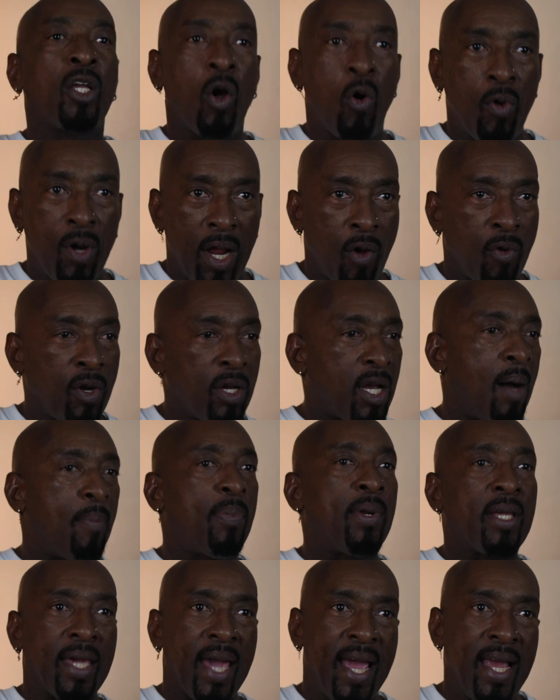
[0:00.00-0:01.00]
go there on a
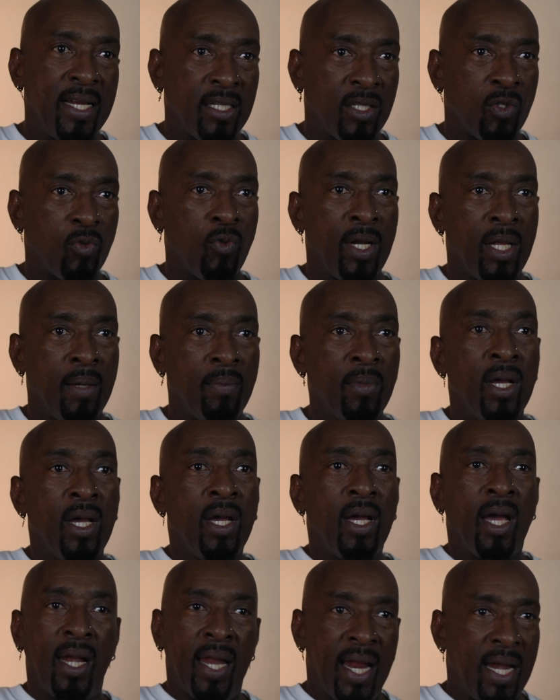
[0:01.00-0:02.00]
couple of occasions with
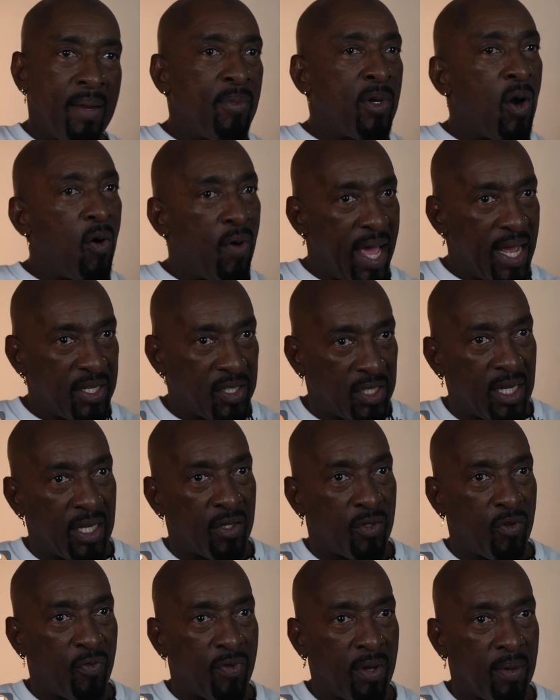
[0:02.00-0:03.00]
him and let him know that shit.
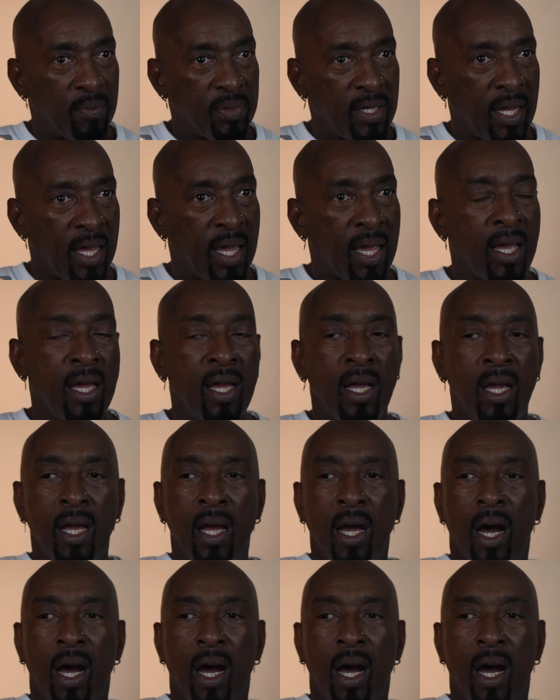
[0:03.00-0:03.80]
You feel what I'm saying?